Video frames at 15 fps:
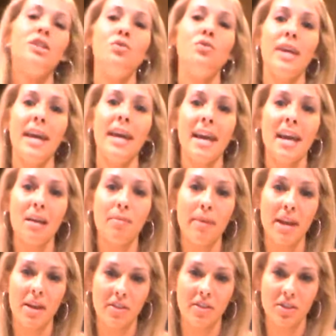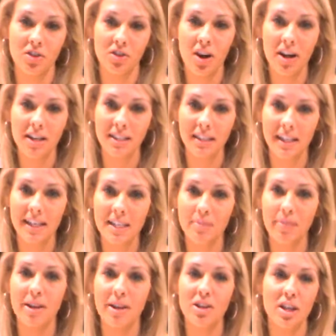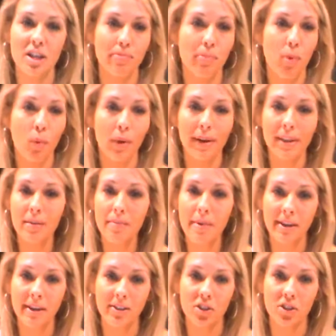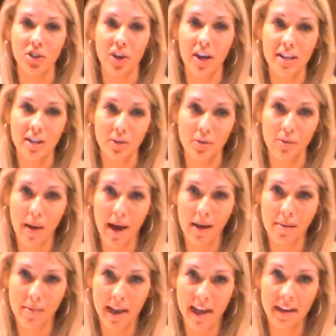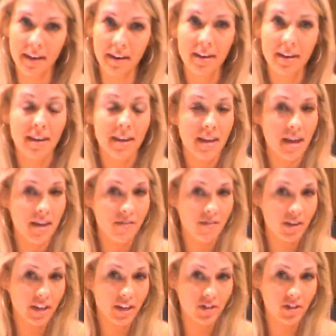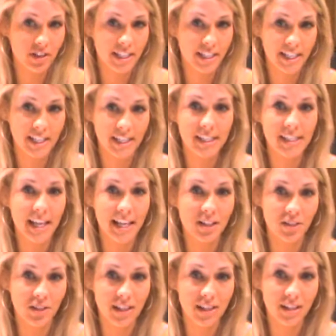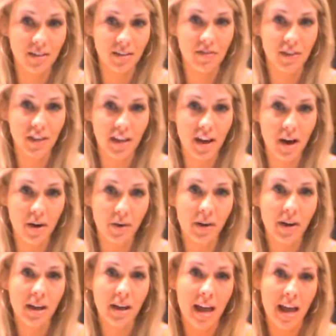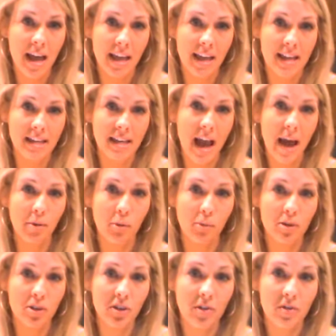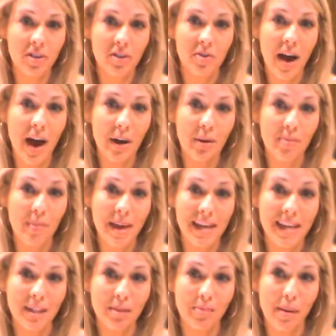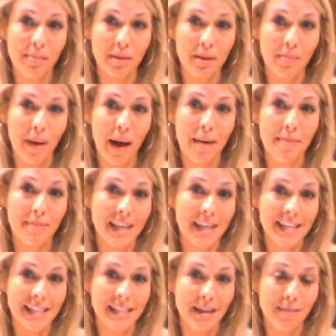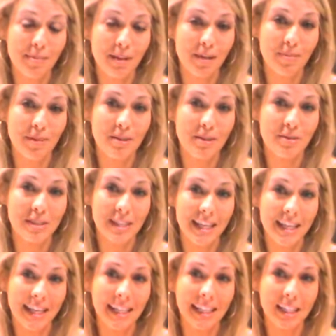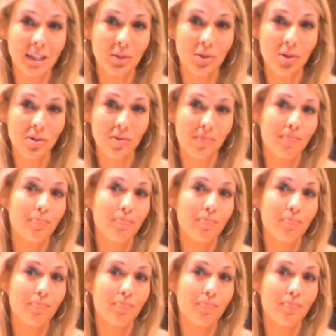you can make this crustless by just pouring the mix straight into a pie pan. If you're interested, stay till the end of the video and I will be showing you how to make the pumpkin pie minis. I'm going to be using a little